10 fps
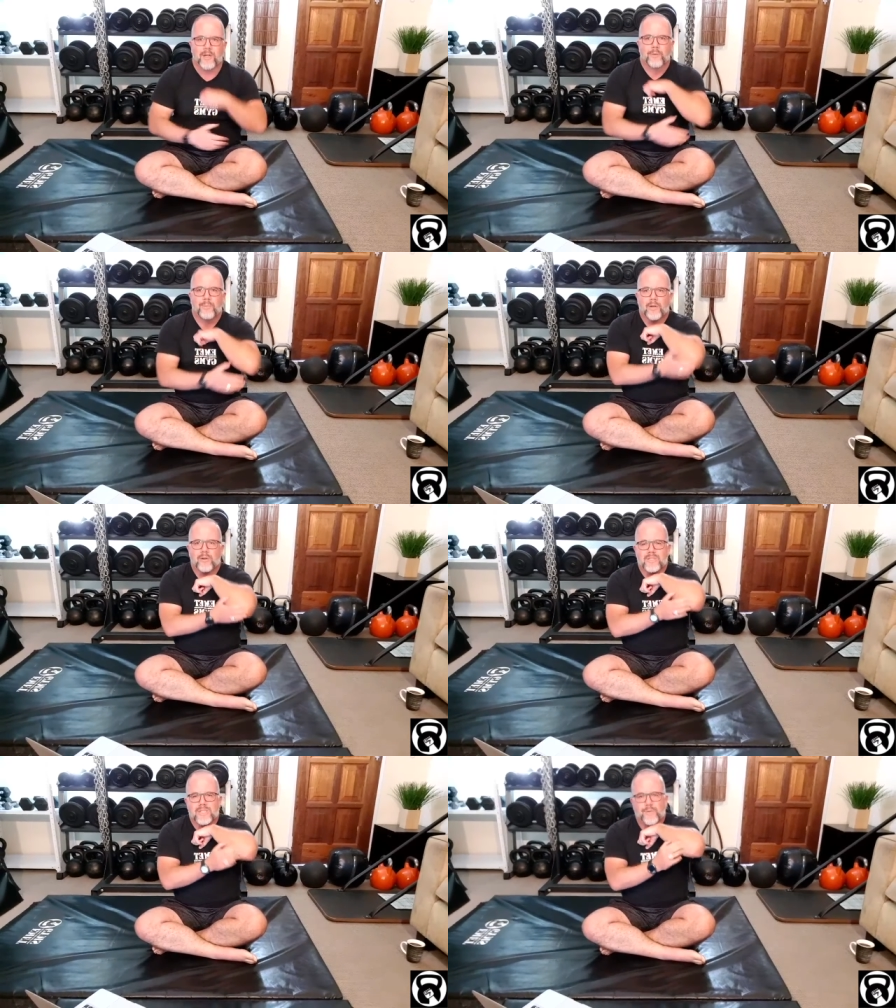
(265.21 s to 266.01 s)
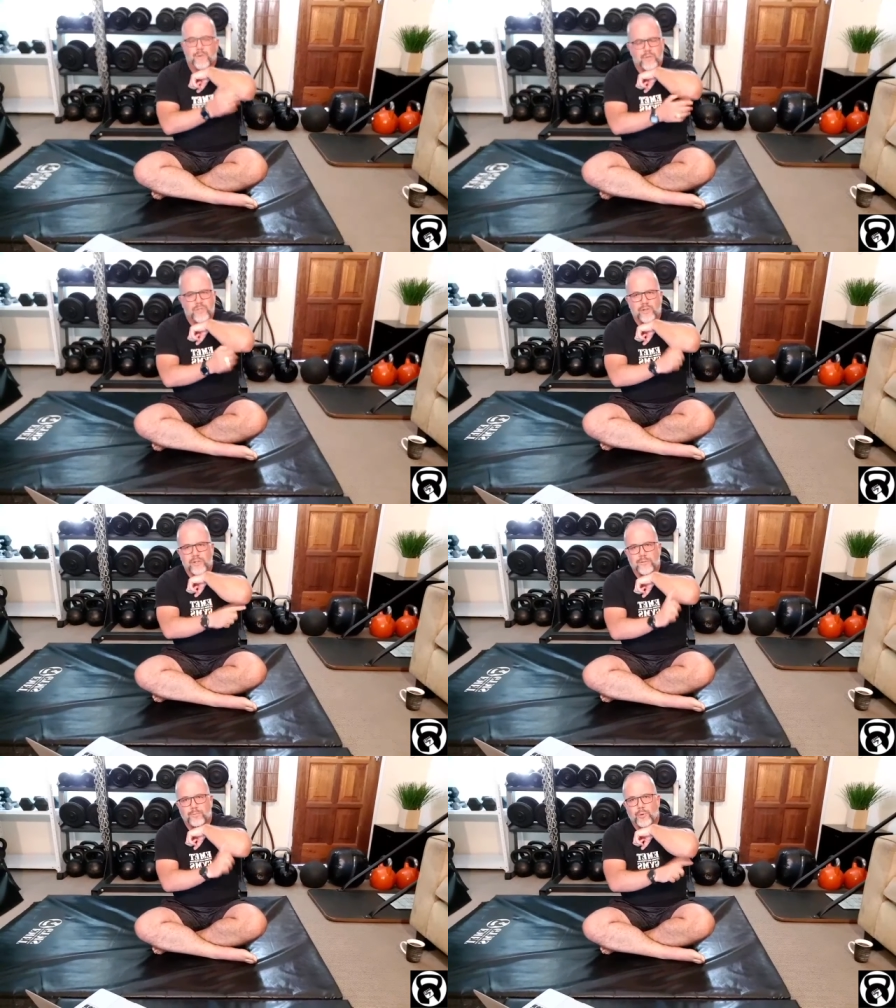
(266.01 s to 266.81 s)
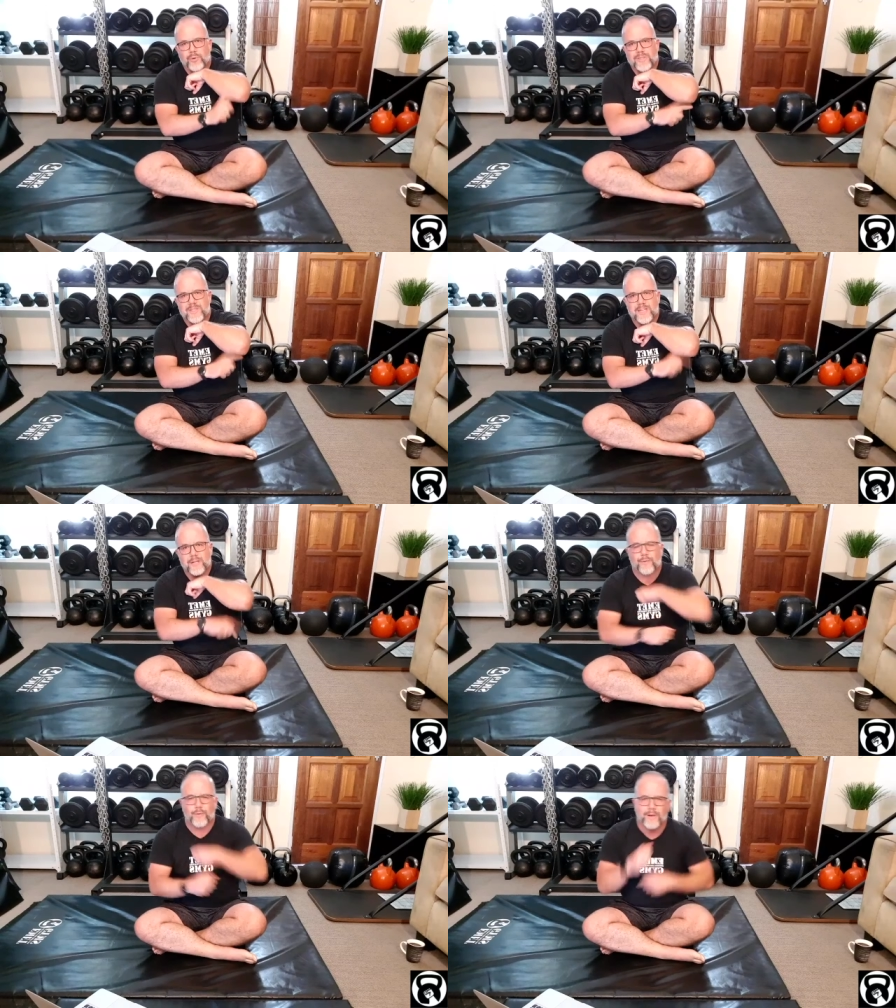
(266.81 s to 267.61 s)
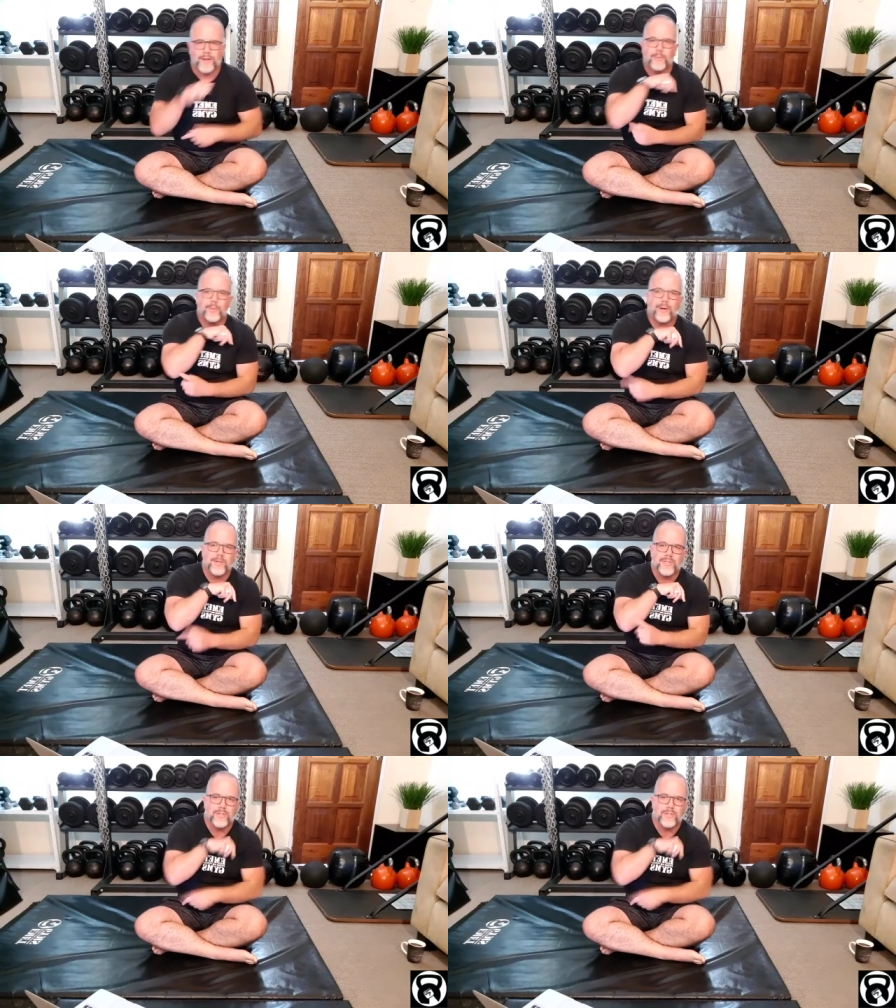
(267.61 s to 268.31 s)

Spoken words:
because if you start to pull the skin off your elbows,